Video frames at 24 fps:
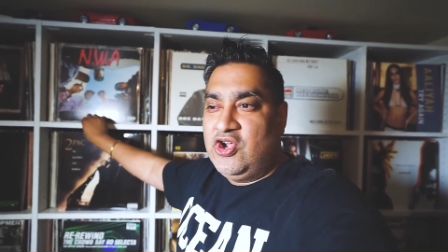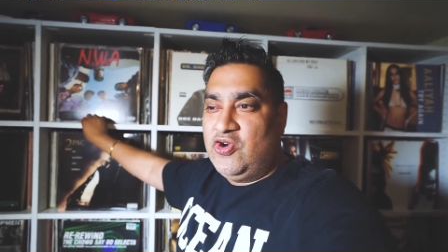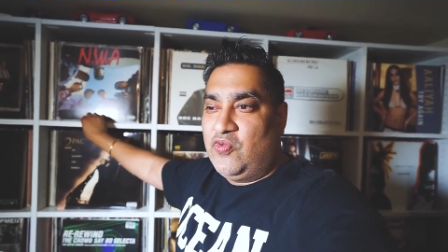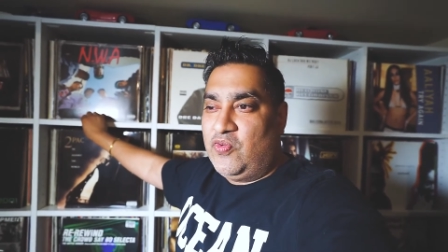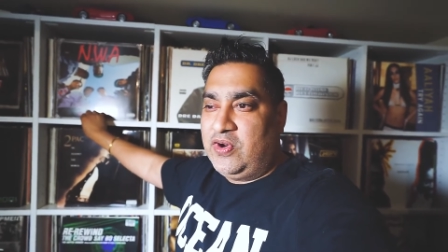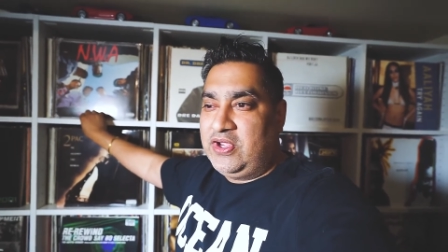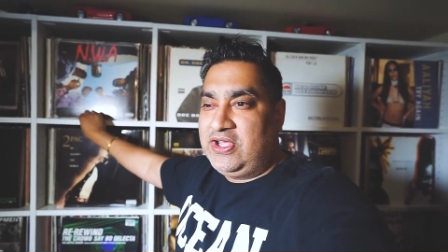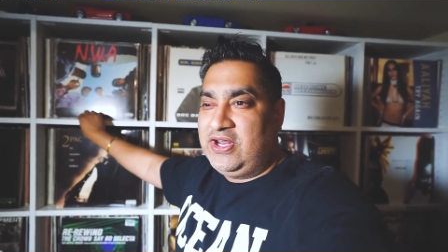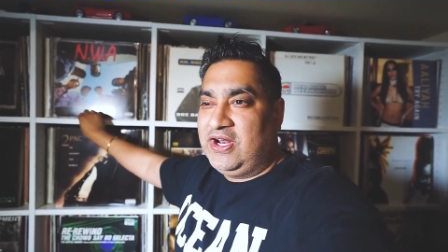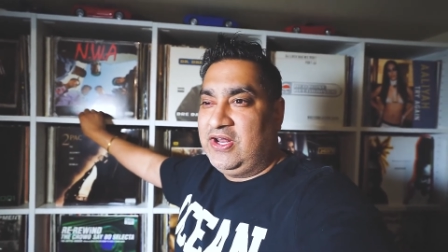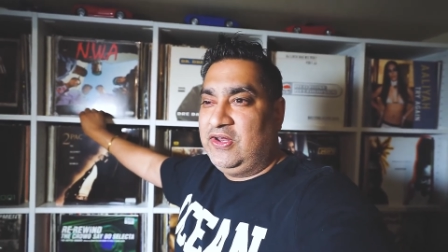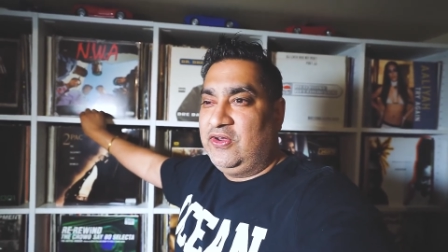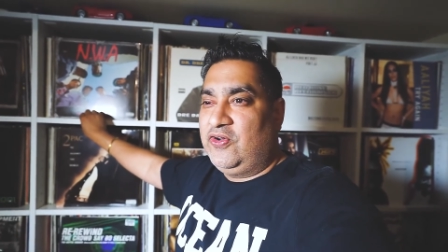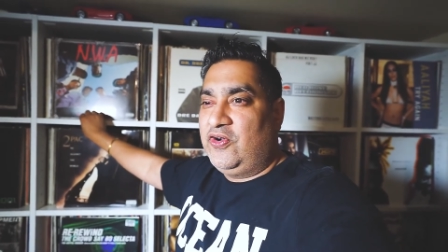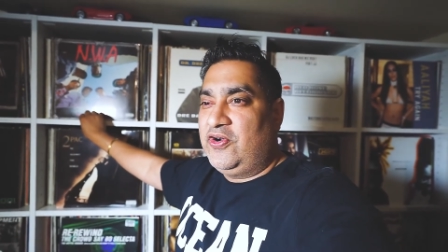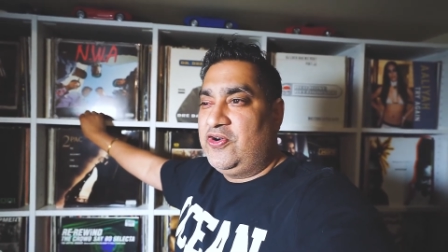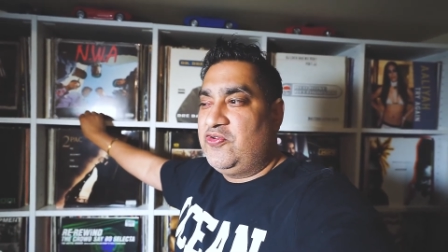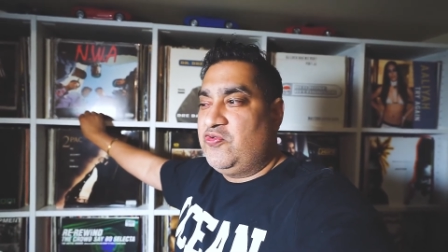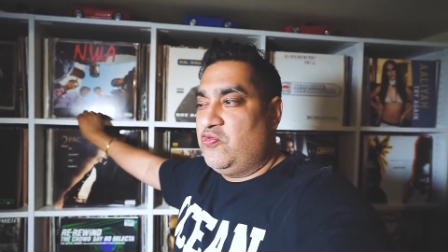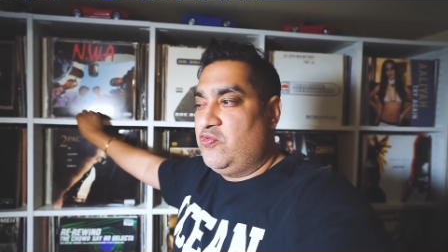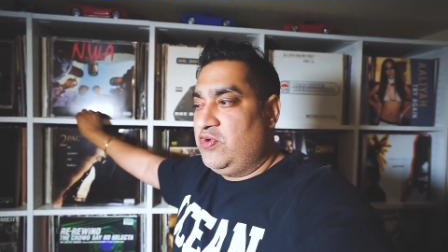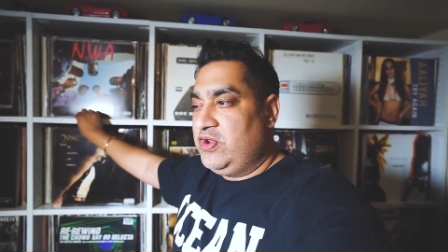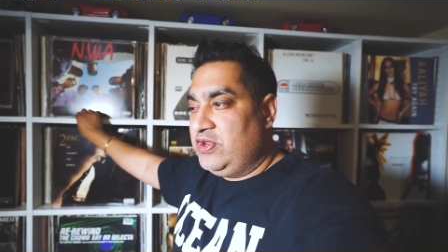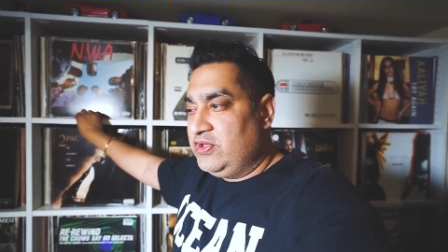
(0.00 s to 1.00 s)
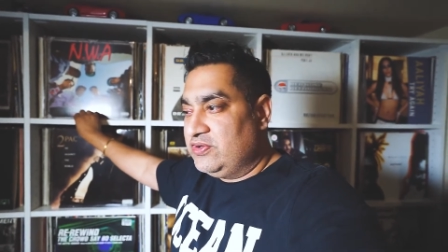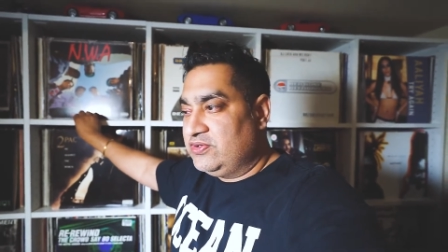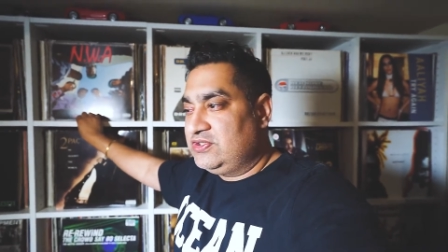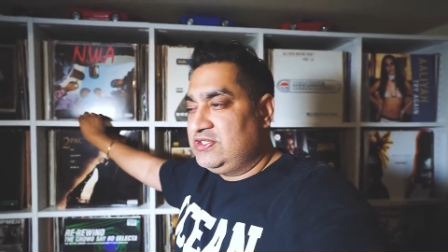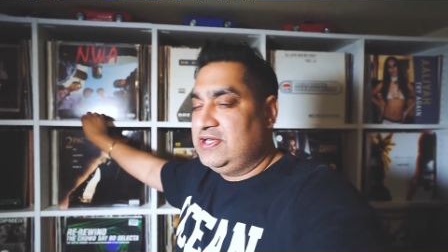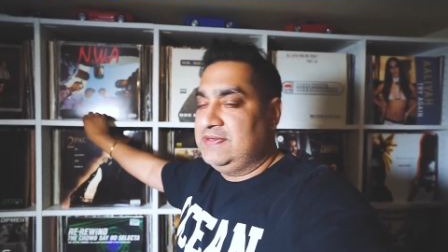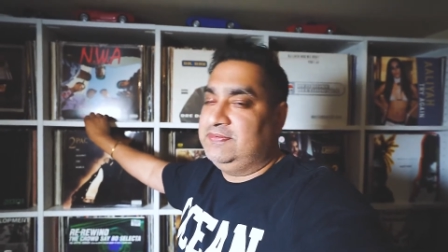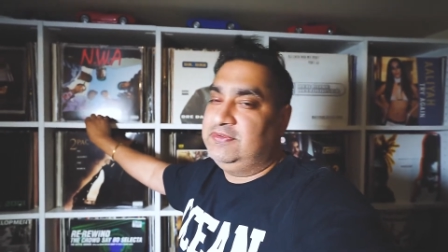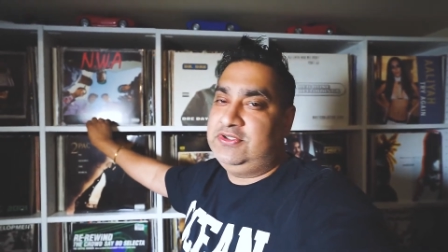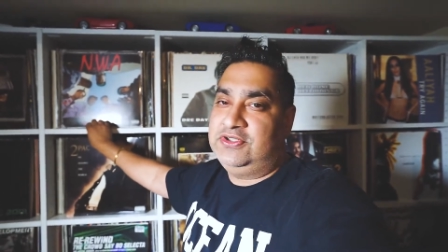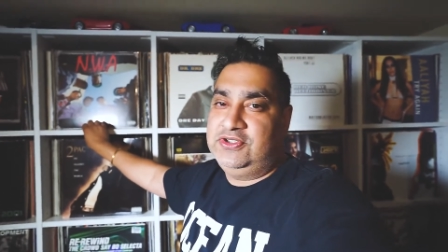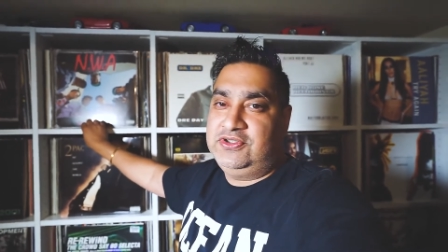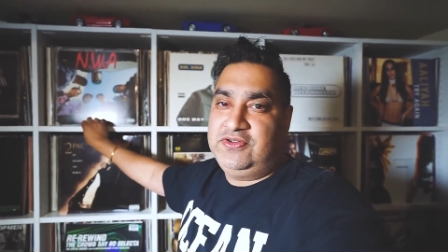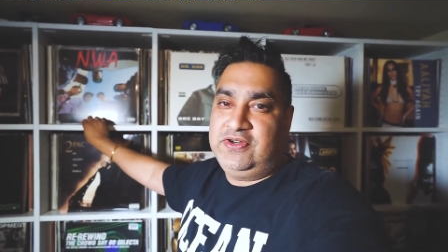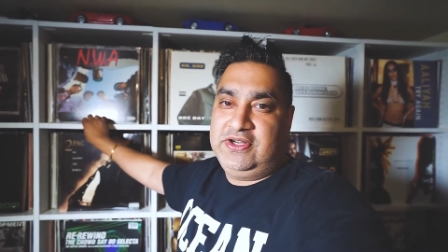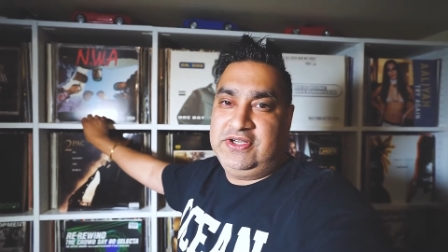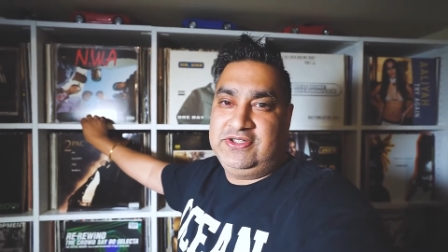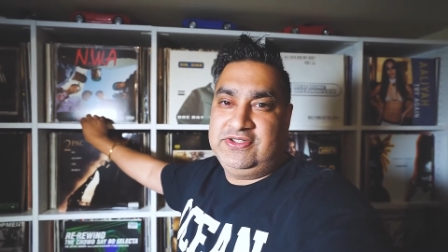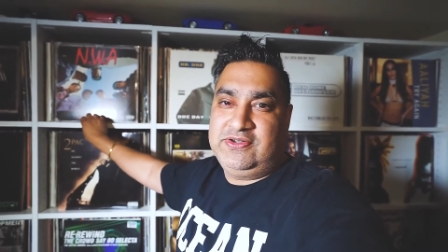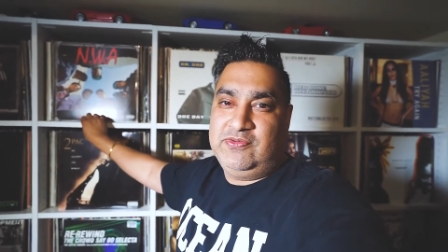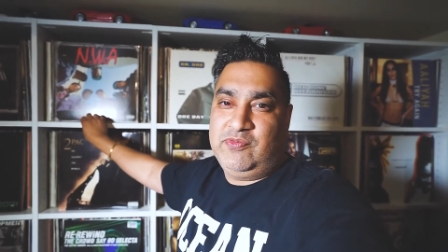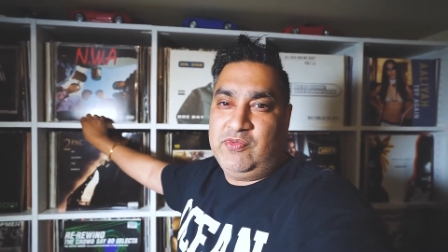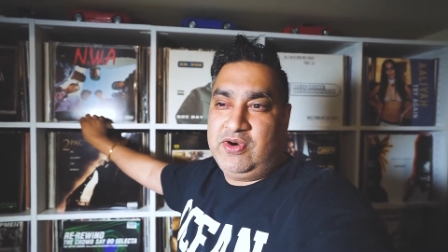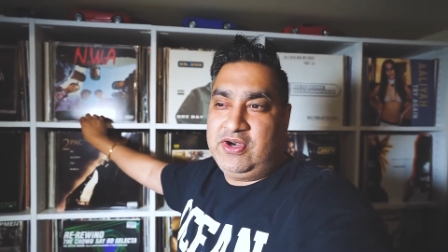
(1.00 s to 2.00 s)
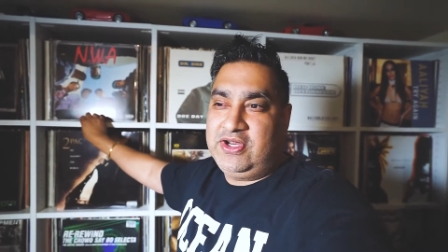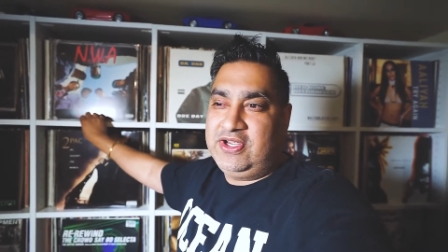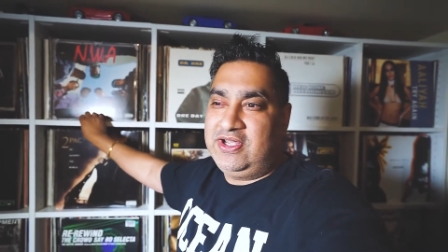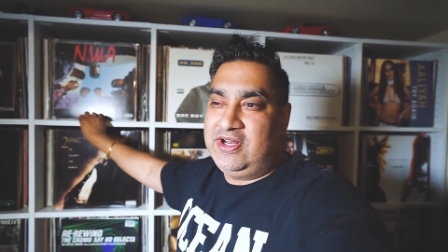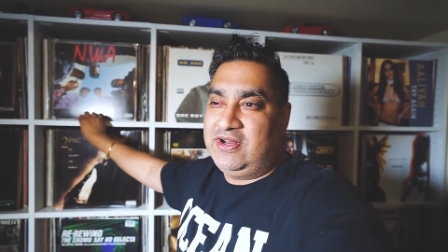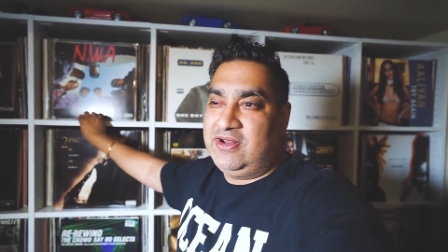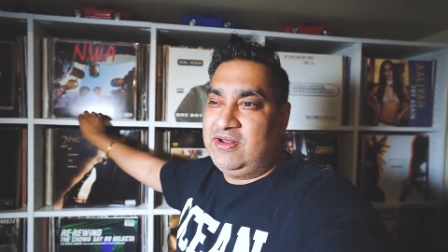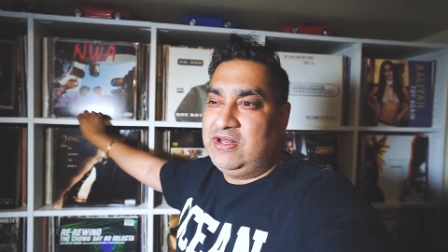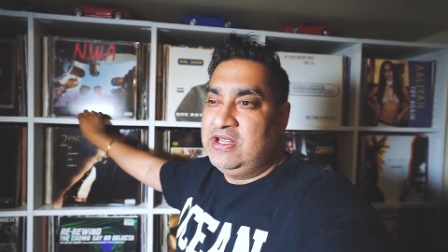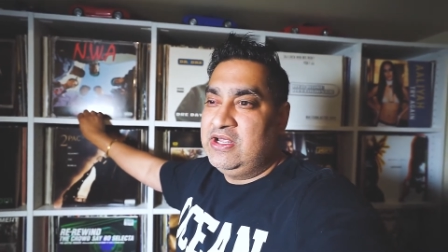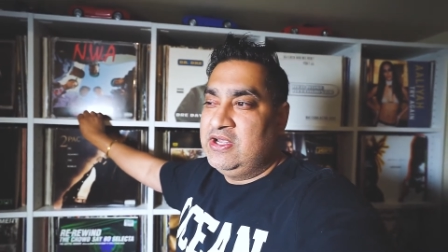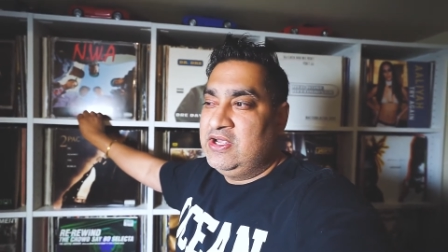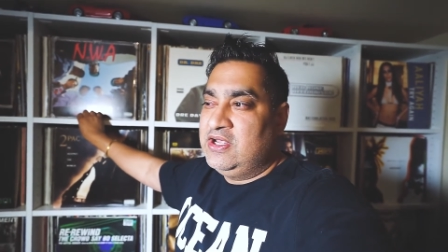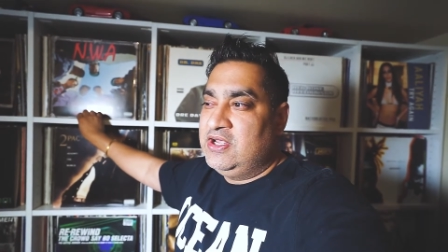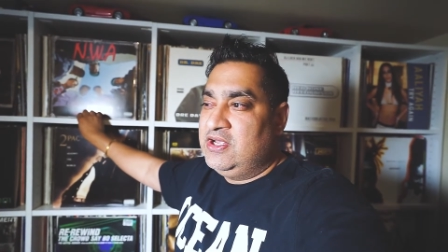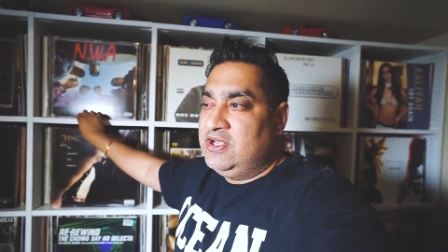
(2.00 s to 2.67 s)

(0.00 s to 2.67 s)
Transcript: where you're going to learn real tips and tricks and where you're going to